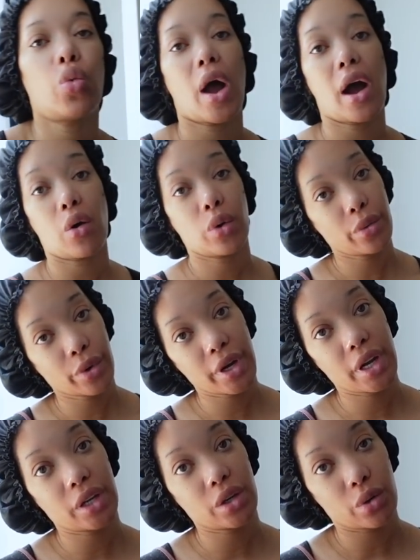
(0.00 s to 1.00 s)
while we were
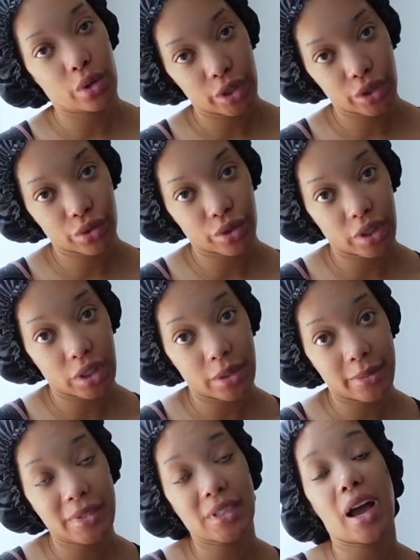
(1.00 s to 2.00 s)
in
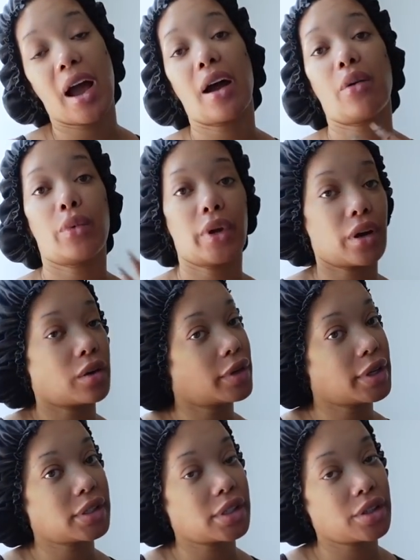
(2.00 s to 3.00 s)
Nordstrom's, I went over
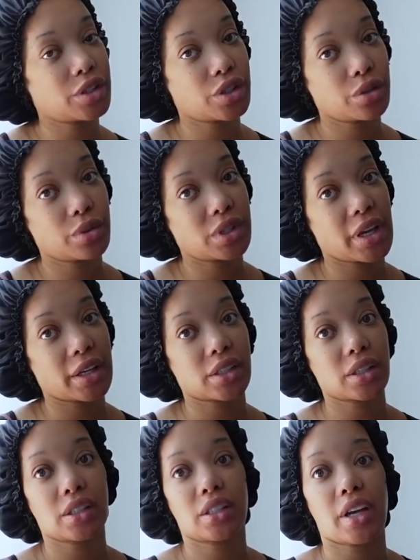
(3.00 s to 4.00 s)
into the shoe
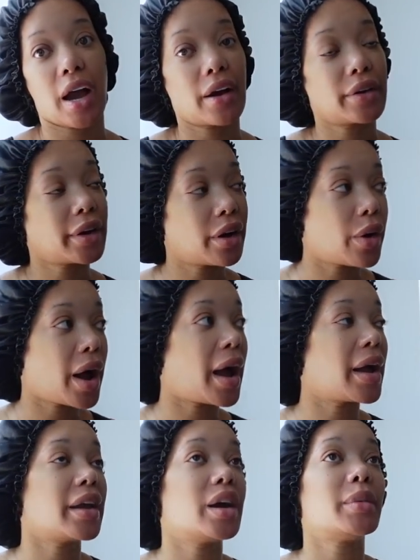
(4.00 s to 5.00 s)
section because y'all know
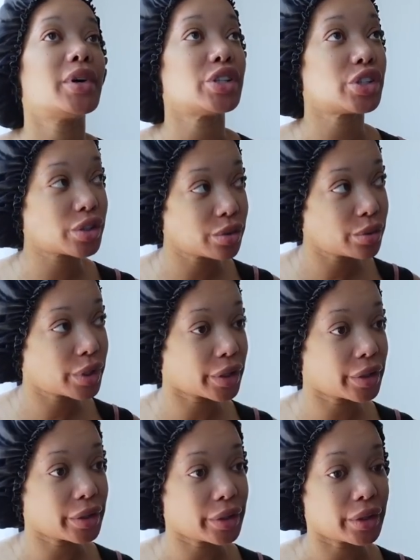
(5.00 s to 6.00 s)
I am a shoe
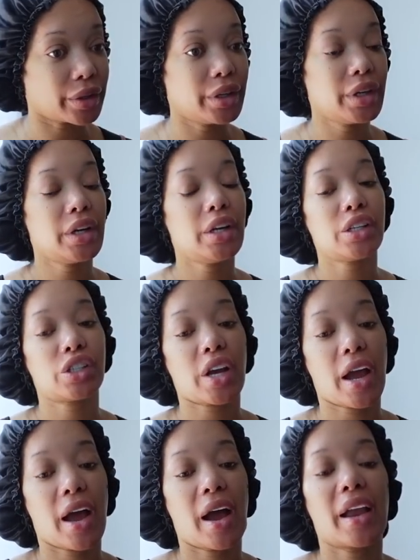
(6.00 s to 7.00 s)
girl,
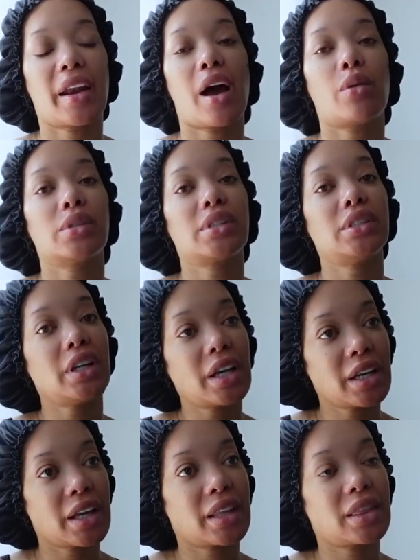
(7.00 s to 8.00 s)
child, and I was
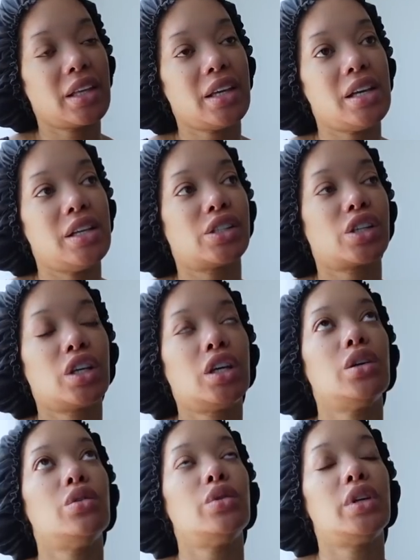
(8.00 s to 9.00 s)
looking at these
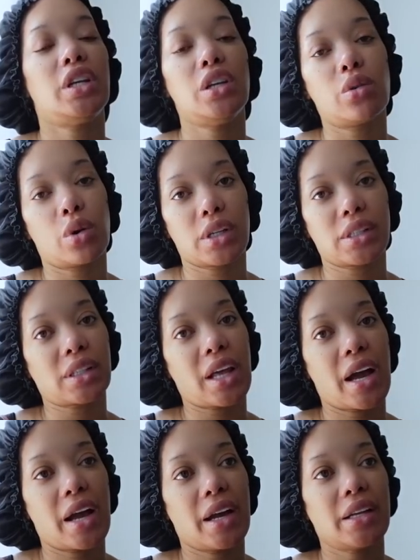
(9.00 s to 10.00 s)
cute Dior
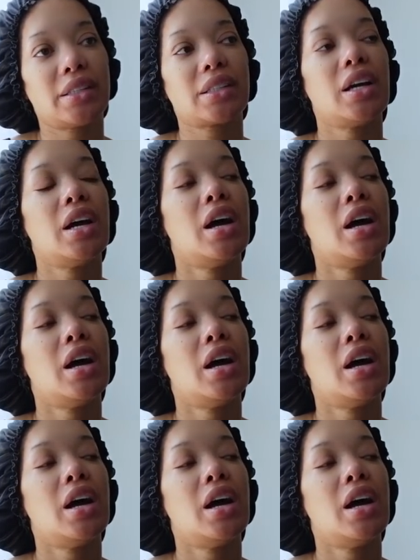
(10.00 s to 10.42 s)
slides